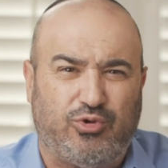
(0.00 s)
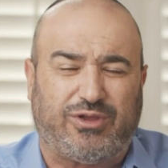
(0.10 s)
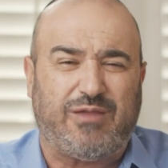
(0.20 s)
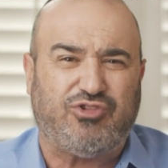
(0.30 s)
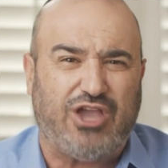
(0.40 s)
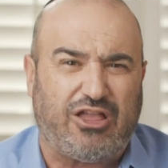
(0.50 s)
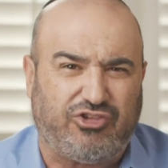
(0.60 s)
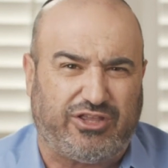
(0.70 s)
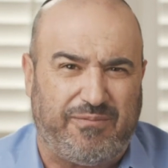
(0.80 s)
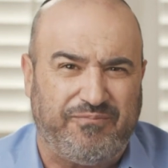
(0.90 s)
You keep
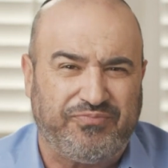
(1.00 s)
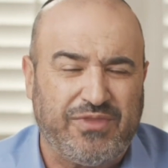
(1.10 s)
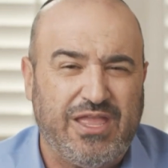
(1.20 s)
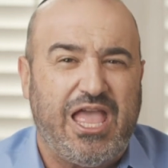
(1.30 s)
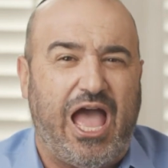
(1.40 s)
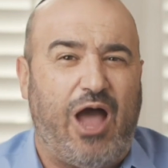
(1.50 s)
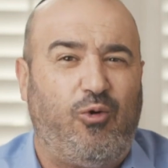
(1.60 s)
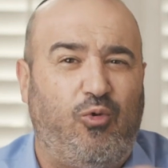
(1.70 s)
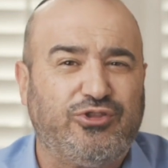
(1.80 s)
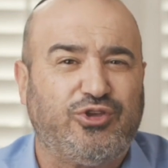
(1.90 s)
judging them. I
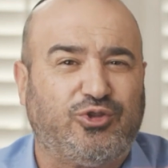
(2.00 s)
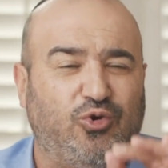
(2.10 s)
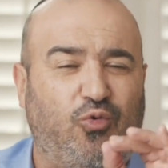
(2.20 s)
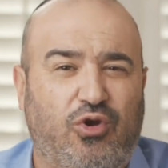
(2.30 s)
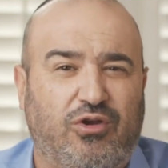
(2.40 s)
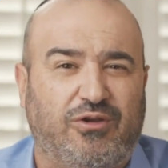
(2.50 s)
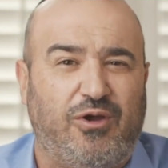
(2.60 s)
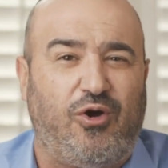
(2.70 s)
want you to work